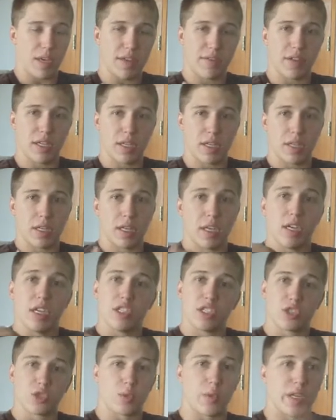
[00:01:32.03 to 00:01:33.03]
pivot,
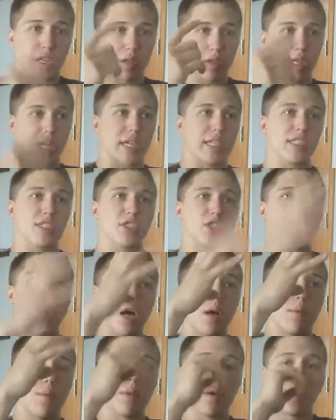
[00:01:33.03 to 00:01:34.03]
swing your leg and
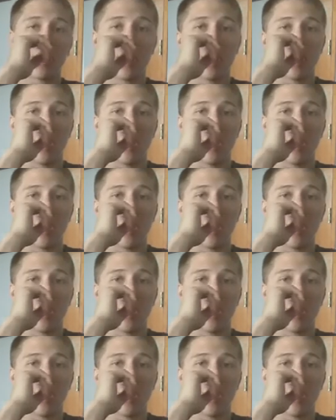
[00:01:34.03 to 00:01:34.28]
jump.